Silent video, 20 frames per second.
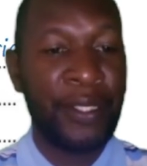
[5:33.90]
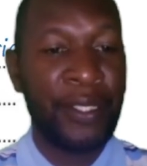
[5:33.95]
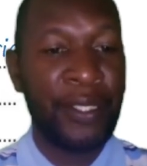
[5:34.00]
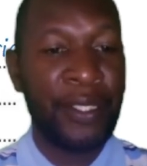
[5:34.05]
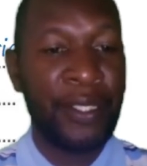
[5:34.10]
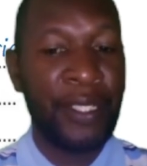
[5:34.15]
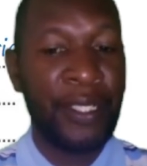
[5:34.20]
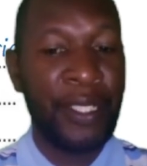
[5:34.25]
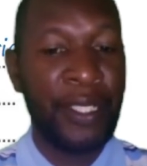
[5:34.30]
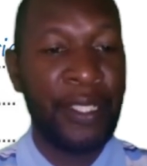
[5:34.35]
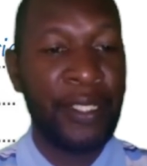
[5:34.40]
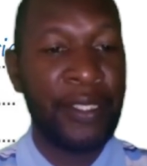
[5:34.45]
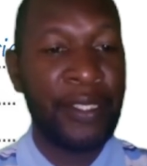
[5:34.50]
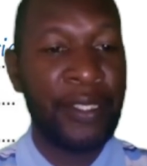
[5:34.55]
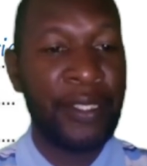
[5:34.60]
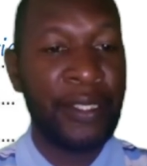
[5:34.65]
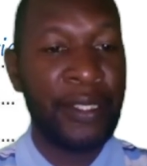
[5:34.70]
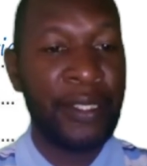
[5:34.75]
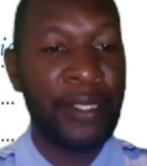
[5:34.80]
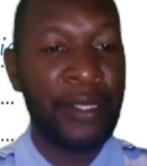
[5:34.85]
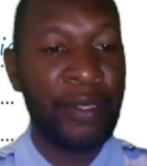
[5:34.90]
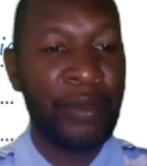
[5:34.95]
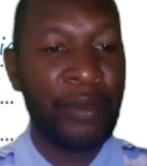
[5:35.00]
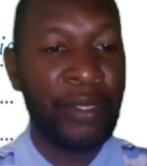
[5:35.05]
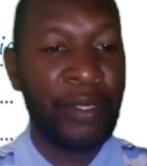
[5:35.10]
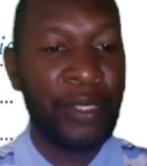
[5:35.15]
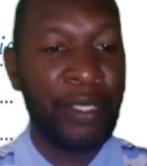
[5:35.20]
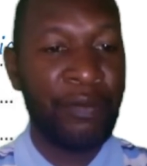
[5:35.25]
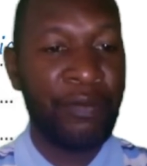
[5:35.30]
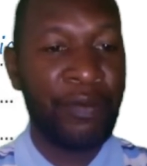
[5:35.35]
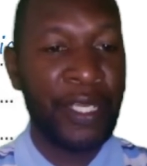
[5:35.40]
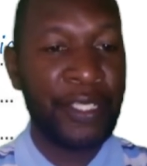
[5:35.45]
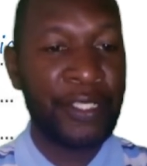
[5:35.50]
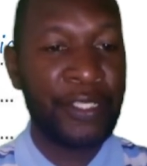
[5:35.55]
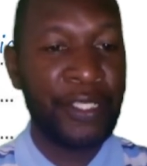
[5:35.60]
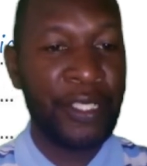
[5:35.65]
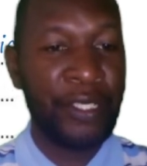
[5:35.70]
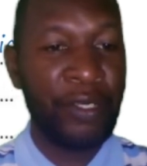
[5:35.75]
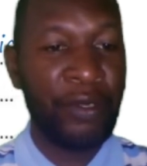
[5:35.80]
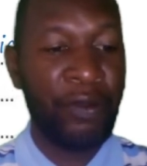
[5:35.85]
Then the
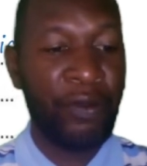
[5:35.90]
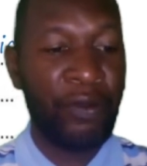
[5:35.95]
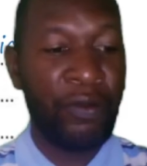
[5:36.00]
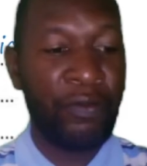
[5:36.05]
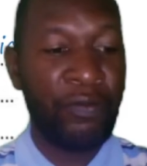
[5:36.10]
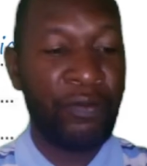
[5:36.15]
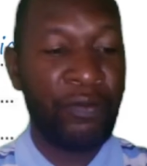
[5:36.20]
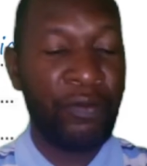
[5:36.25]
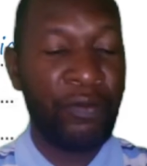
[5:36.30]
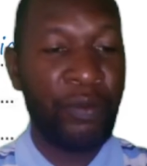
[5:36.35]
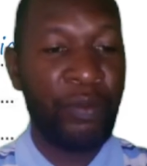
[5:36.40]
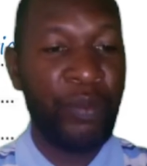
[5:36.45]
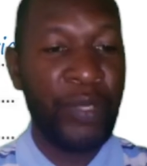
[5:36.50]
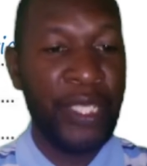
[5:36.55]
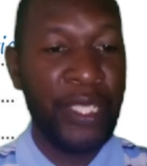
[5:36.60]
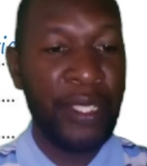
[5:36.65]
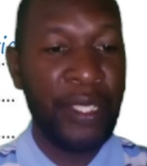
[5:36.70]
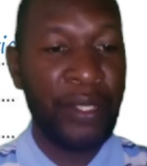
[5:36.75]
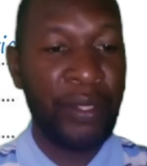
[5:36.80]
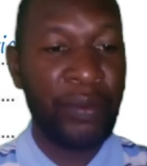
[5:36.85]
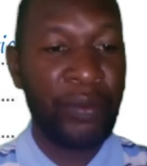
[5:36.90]
function of B,